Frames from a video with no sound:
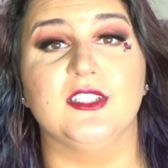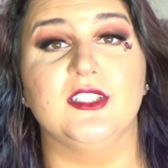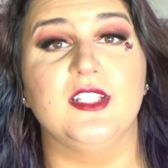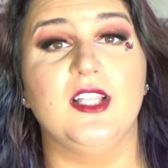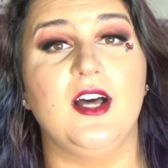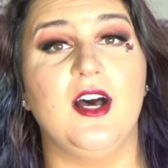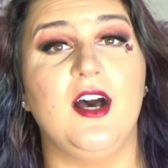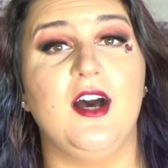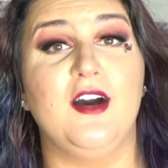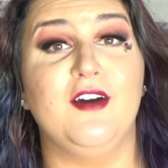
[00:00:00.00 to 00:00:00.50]

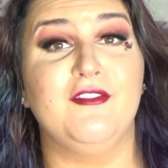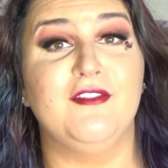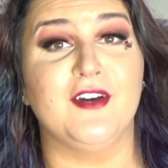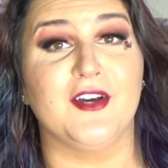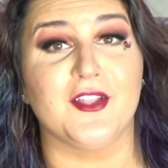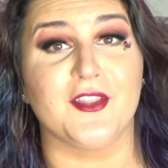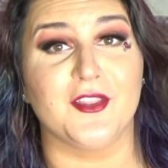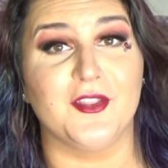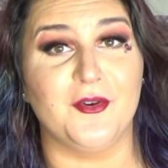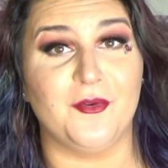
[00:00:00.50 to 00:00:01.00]

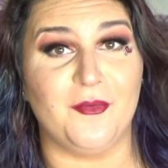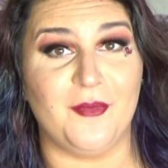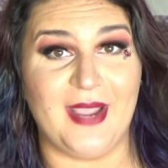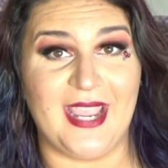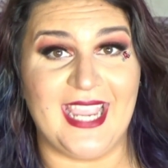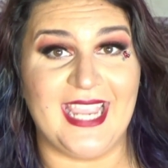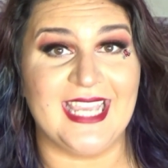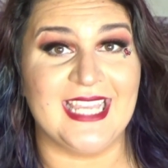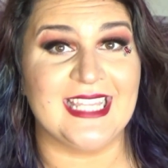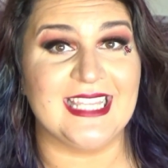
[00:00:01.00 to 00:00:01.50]
love the
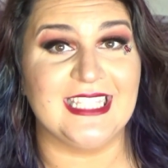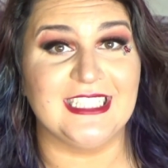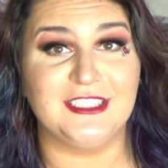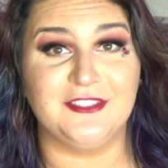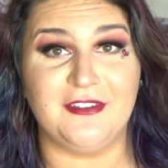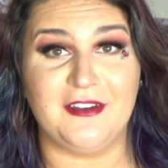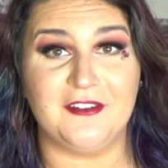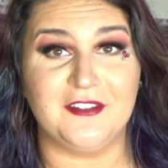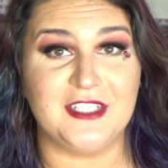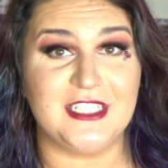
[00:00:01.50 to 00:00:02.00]
way
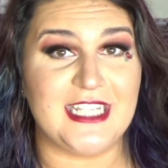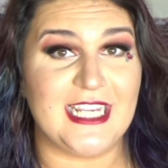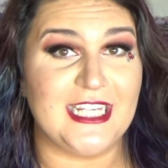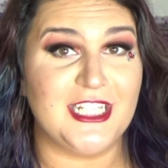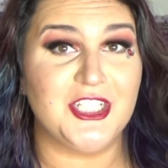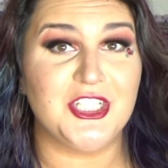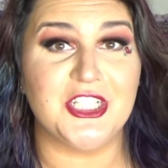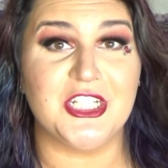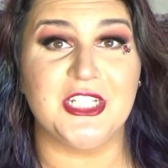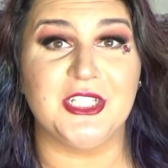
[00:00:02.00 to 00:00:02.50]
this
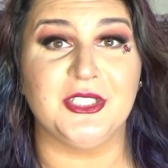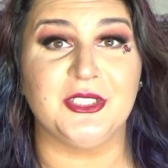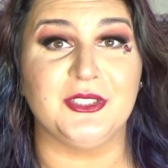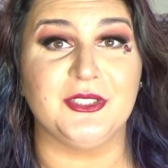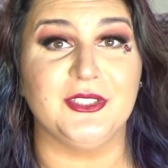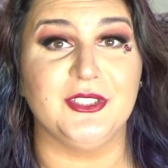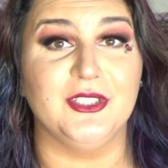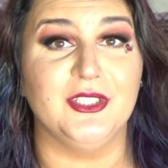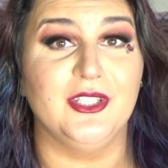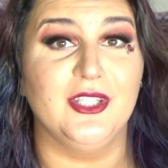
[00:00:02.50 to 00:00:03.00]
foundation
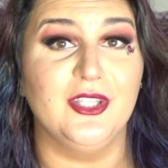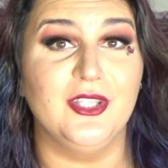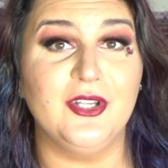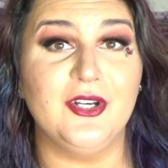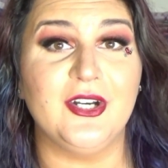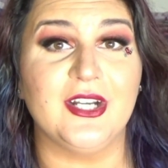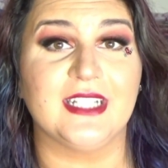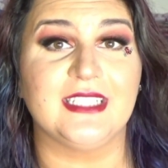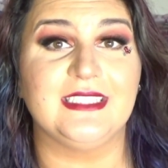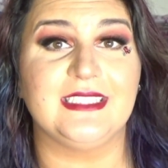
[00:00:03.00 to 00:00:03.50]

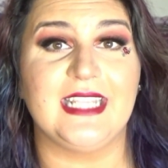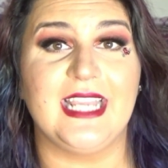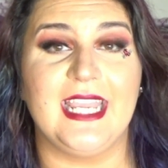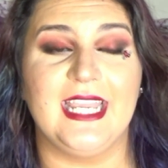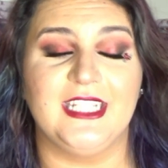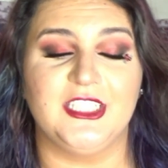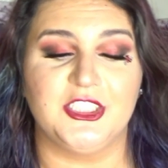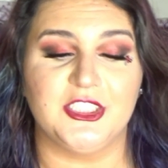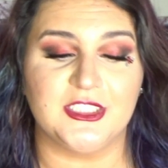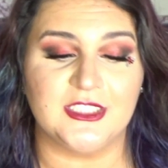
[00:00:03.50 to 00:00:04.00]
looks.
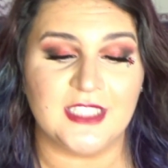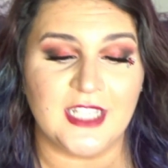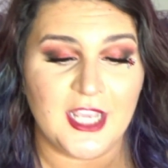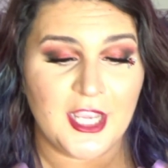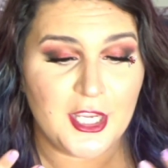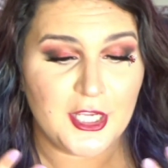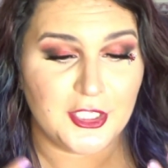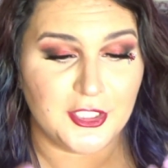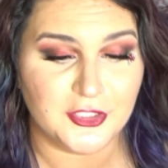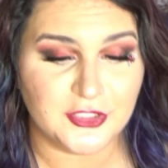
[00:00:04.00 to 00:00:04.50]
It just,
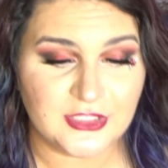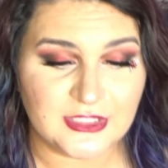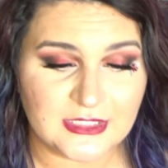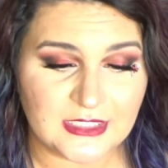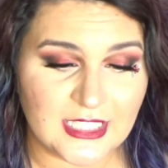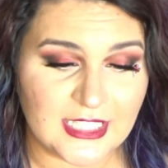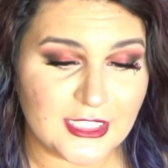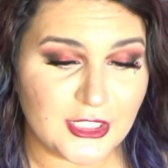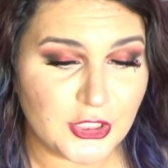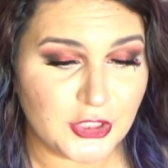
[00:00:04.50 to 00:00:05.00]
your
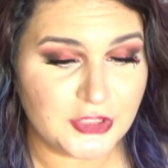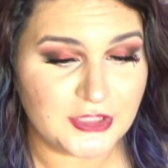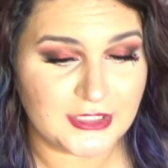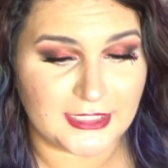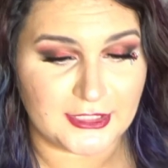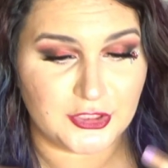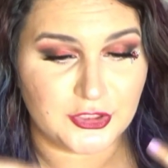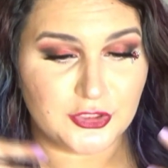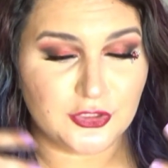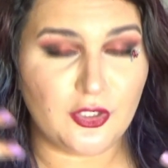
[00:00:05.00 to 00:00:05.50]
skin looks
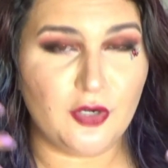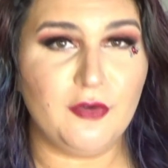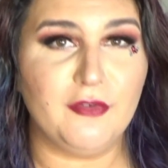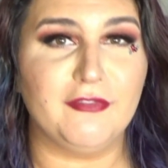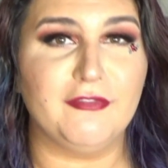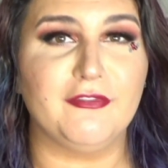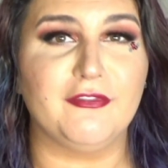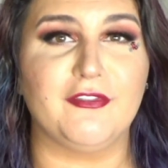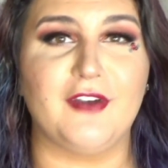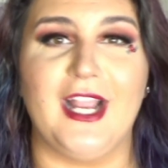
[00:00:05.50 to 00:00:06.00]
like so
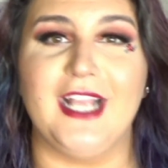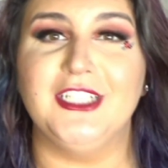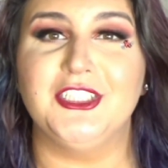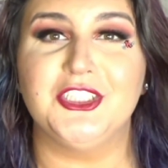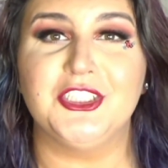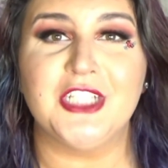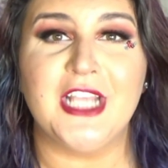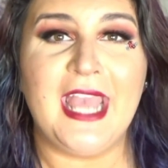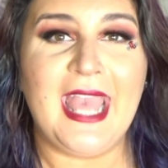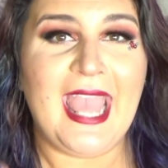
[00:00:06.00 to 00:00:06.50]

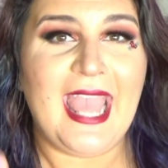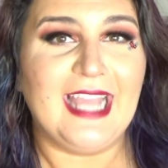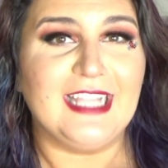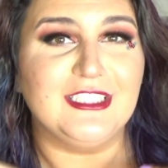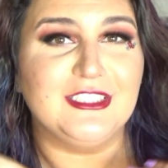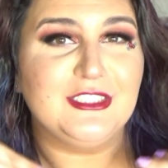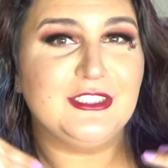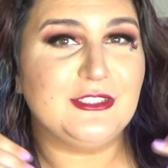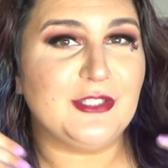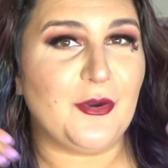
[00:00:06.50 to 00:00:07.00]
fresh
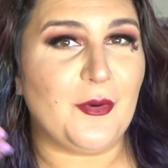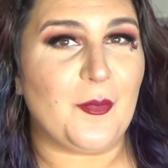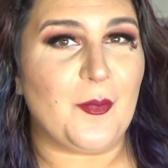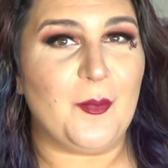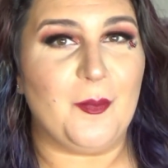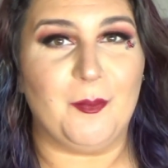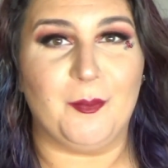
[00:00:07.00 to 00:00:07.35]
and so